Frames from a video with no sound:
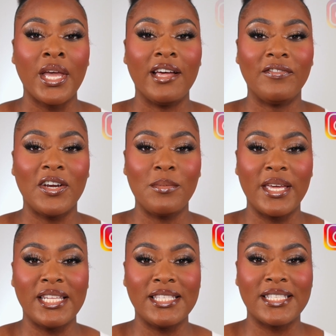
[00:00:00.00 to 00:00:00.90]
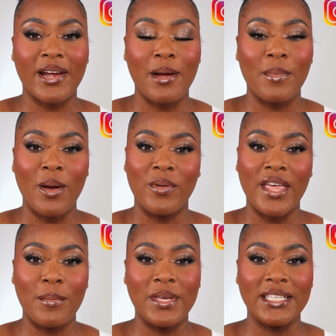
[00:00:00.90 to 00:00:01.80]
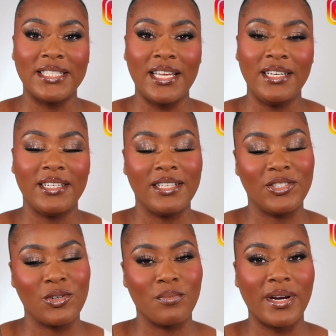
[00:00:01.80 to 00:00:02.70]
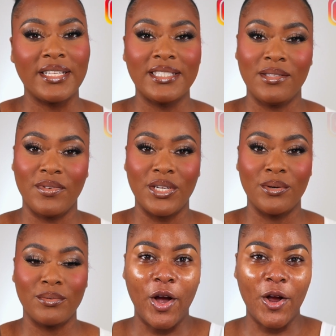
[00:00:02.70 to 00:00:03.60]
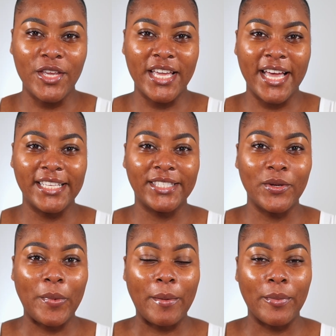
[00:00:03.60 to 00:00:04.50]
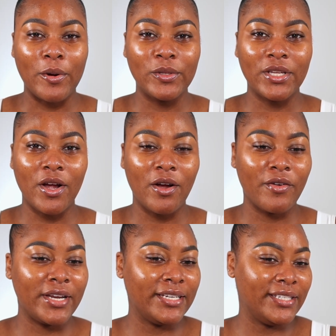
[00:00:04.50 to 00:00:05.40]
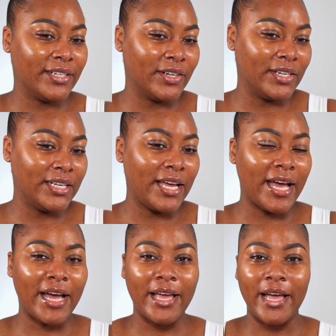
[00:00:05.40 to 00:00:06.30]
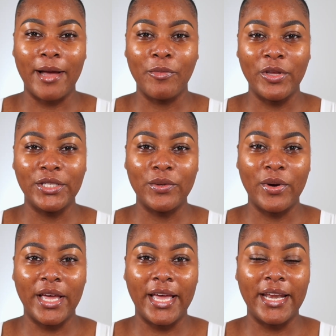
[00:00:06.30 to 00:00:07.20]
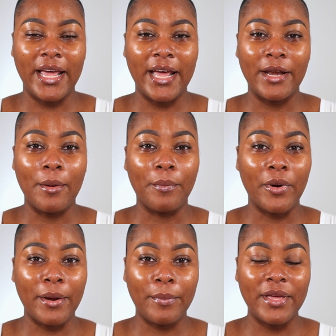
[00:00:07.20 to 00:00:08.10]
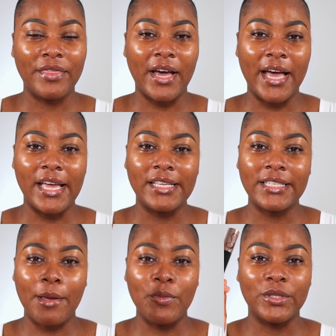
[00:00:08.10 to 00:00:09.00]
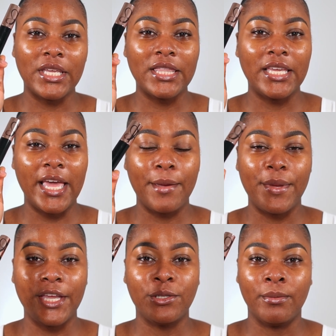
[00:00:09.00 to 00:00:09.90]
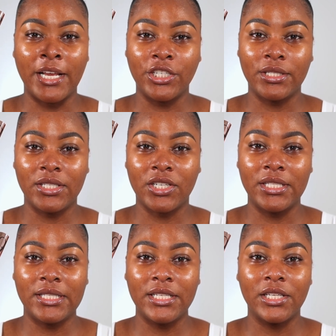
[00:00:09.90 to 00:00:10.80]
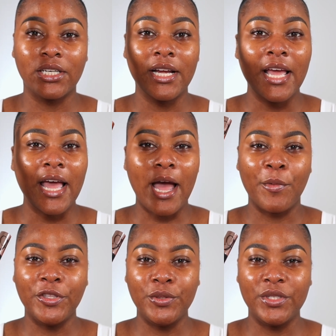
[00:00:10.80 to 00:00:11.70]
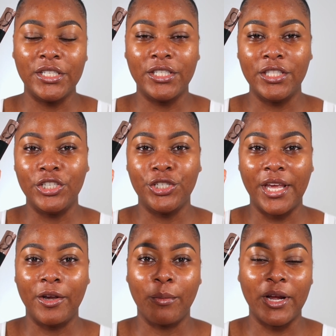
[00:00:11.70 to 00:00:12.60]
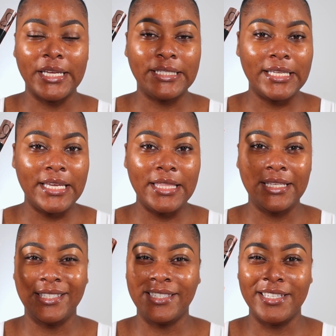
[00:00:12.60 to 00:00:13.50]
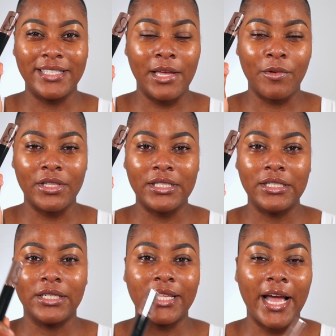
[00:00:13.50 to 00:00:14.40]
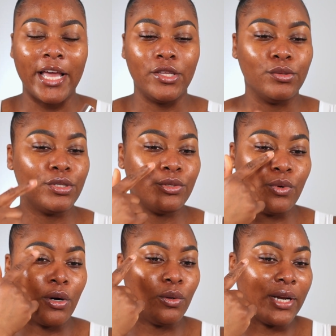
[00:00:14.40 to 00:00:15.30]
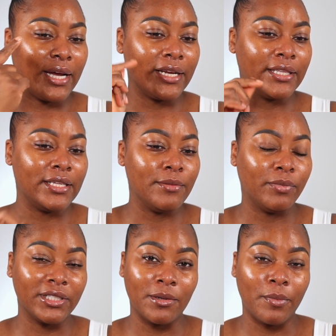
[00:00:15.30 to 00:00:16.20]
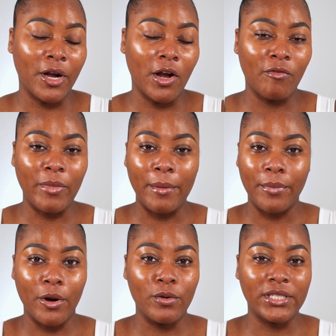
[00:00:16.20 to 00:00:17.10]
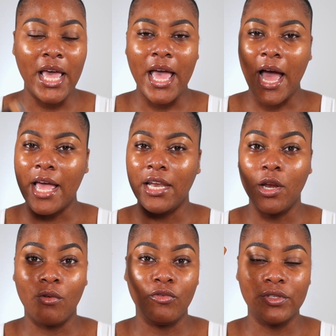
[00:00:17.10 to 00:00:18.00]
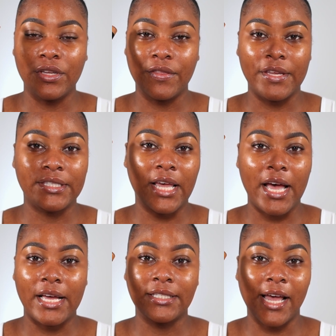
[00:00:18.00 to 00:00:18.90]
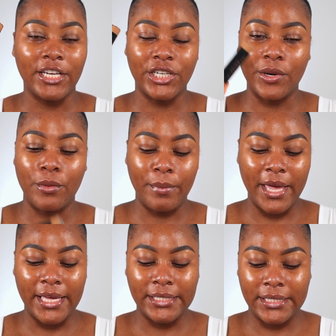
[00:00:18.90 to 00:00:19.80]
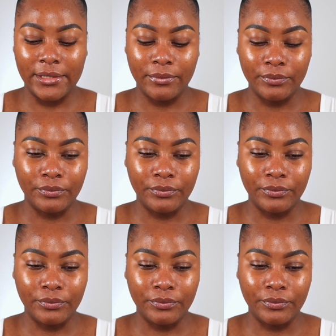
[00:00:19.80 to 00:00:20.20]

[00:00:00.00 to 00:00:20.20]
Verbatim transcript: And follow me on Instagram. And with that being said, let's jump right into the video. All right, you guys, so my brows are already done. I am going to go ahead and prep the eyes. I'm using the A B H Magic Touch concealer. I'm going to use this in the shade number eighteen. This is the same concealer that I use to outline the bottom part of my brows. I love using this as eyeshadow base.